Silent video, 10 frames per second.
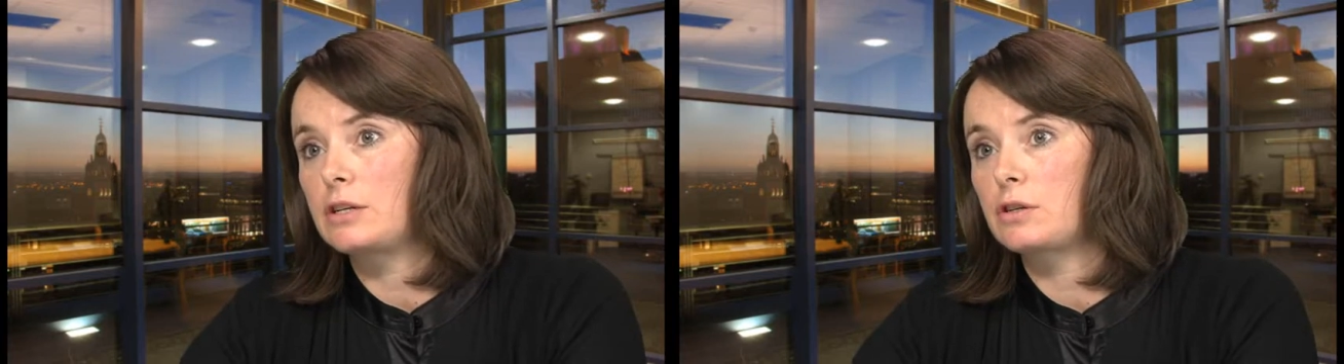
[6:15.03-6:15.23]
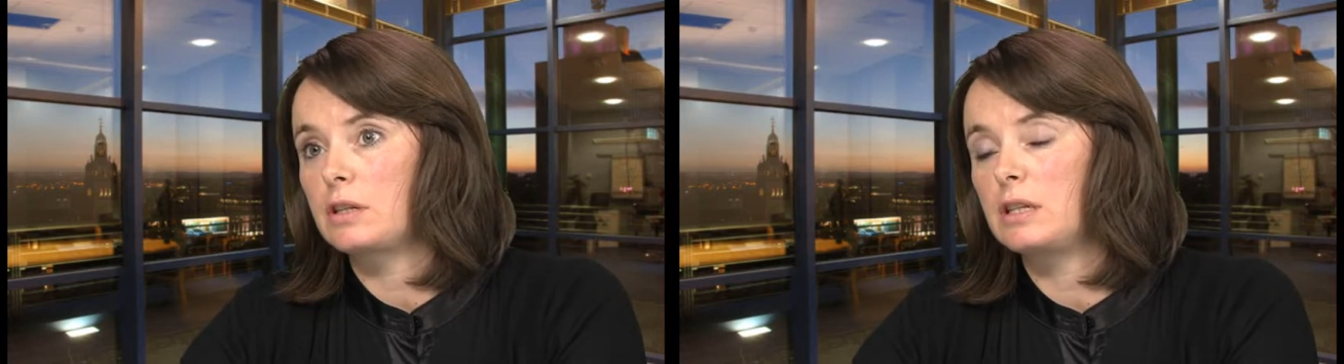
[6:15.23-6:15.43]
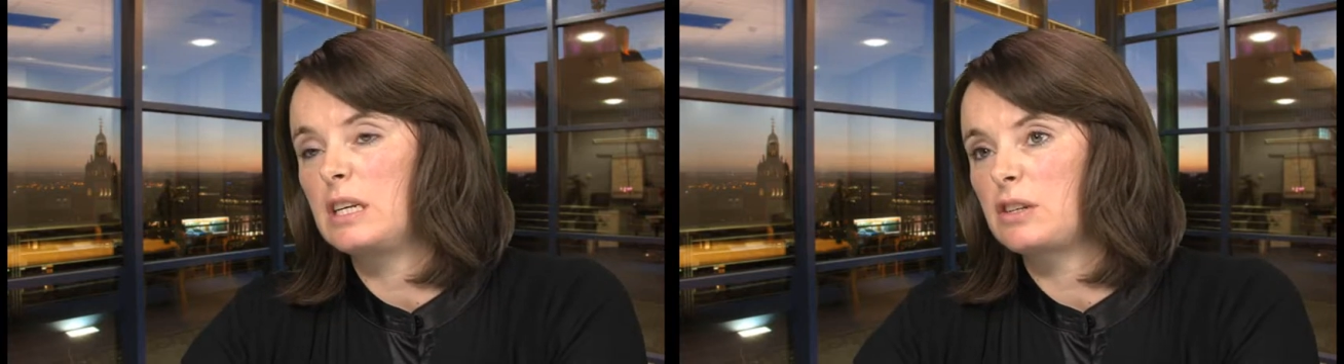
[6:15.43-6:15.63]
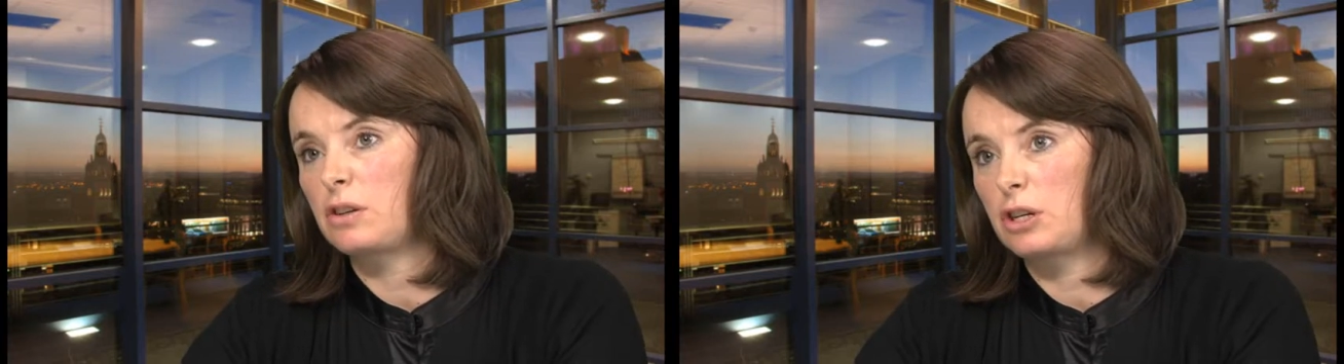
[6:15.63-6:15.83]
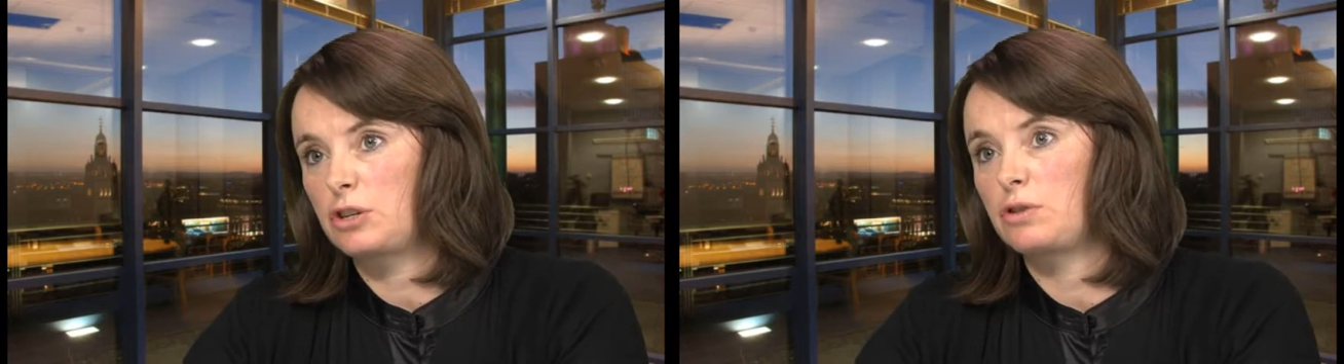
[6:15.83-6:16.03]
So these
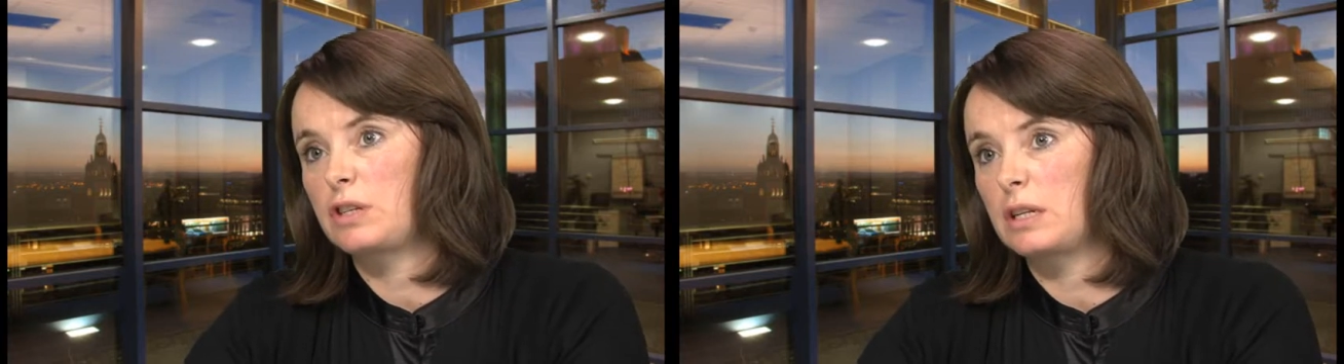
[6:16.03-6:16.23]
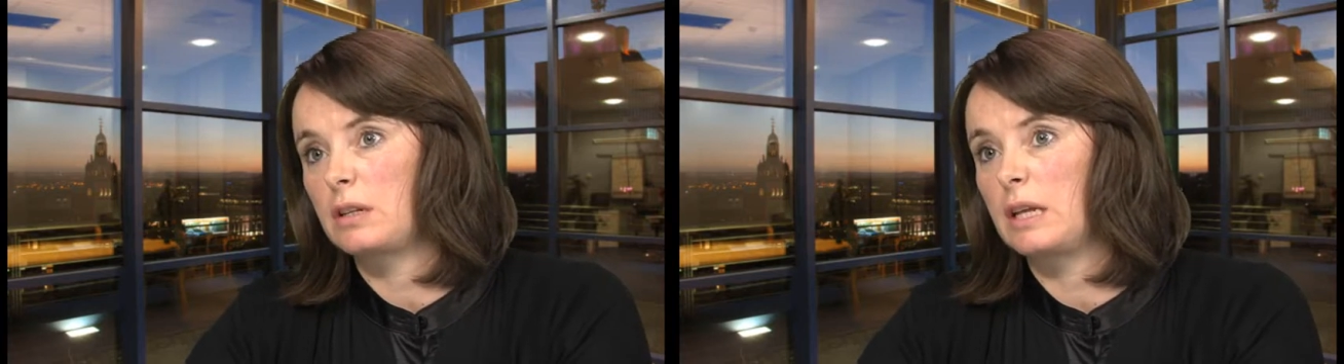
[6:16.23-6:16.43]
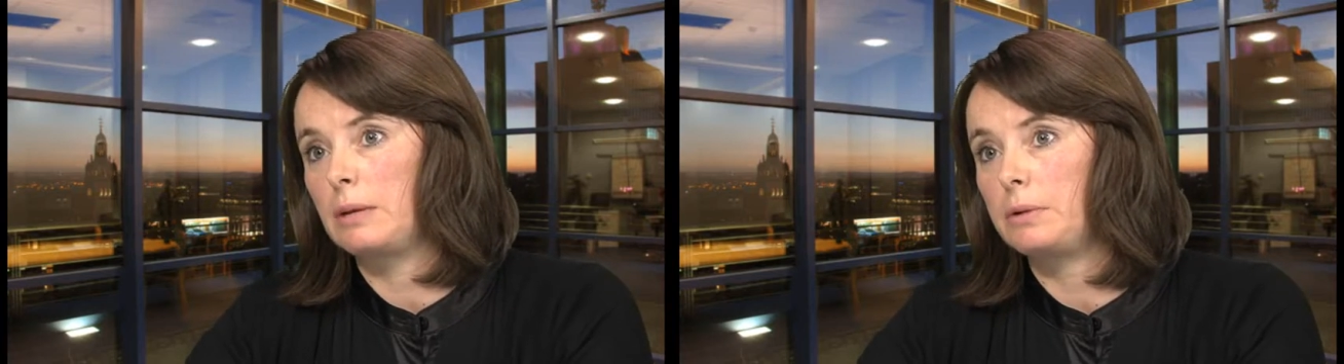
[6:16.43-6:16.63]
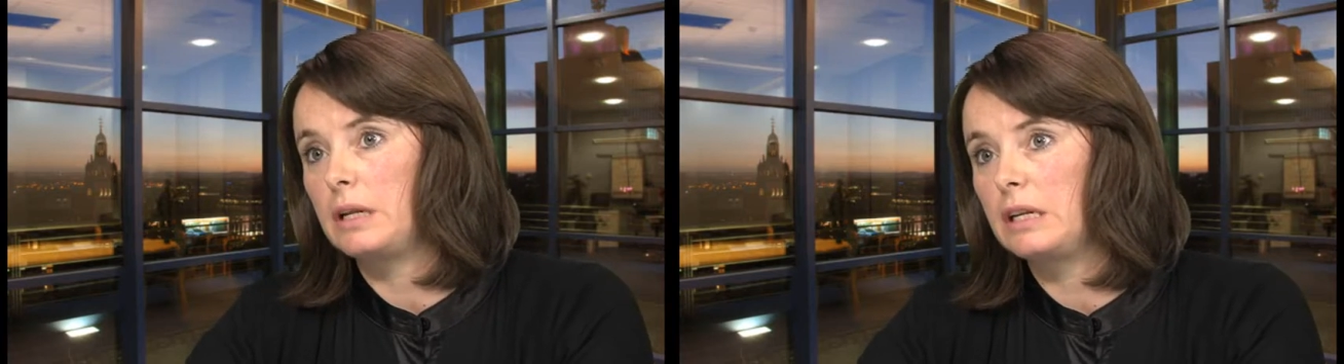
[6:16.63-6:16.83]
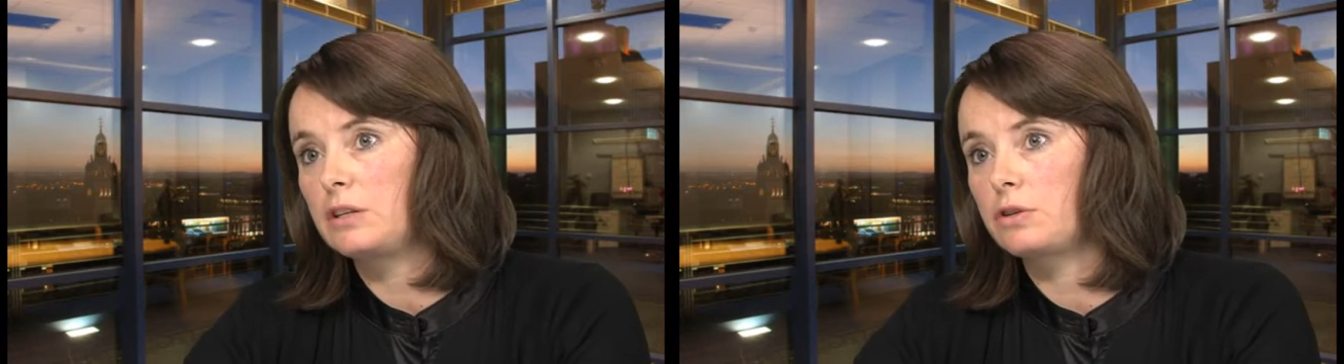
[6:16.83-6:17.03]
are issues that they
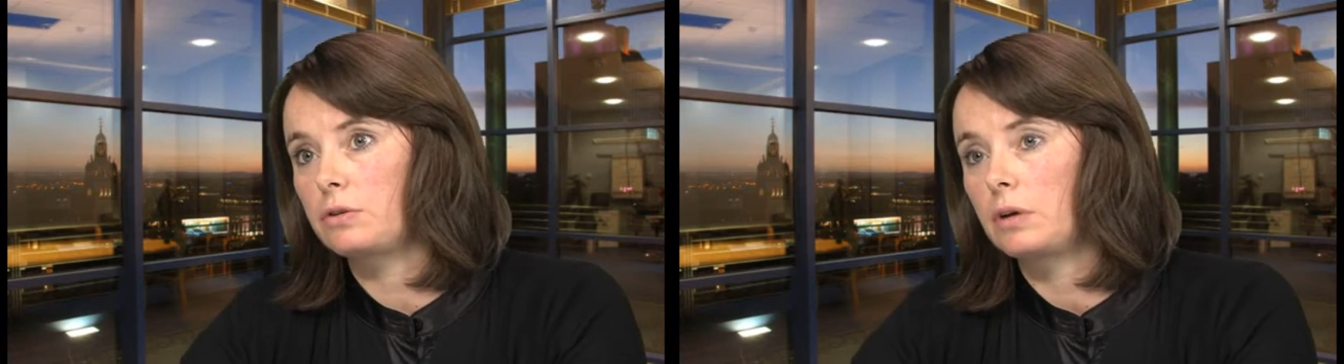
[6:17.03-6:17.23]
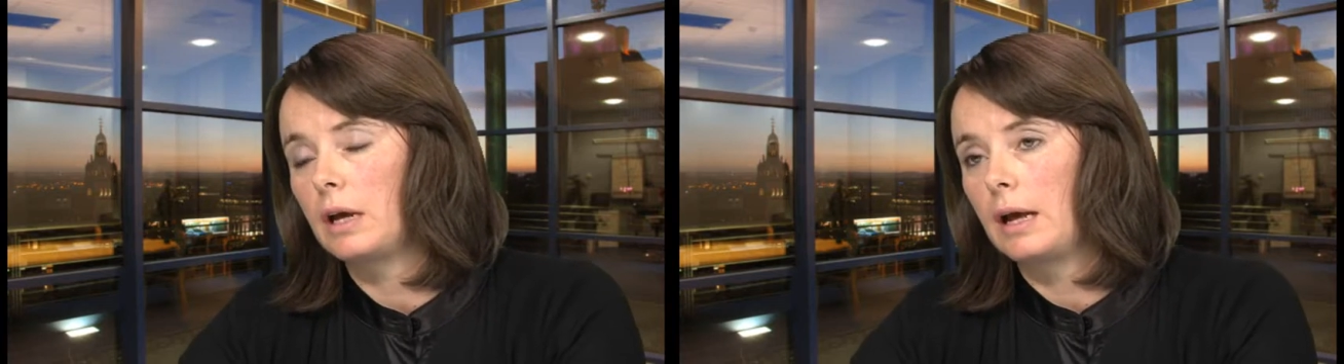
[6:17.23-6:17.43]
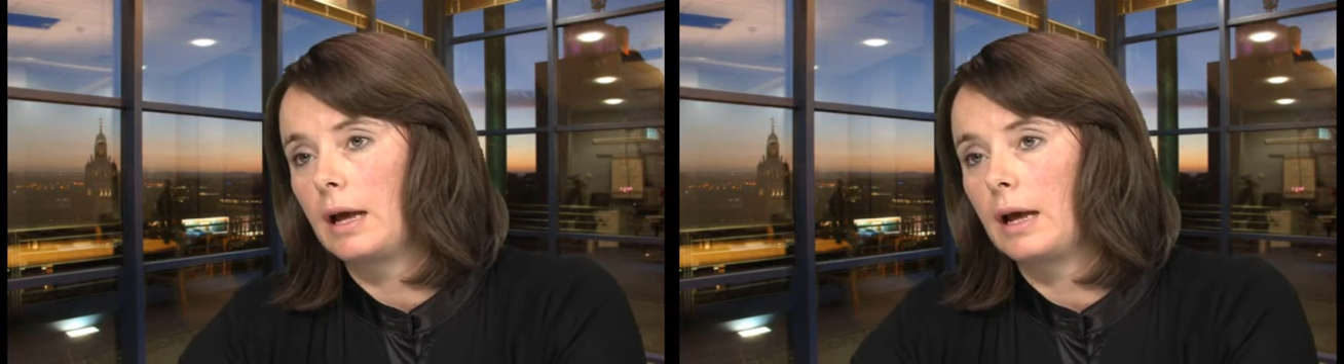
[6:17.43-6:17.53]
would need to,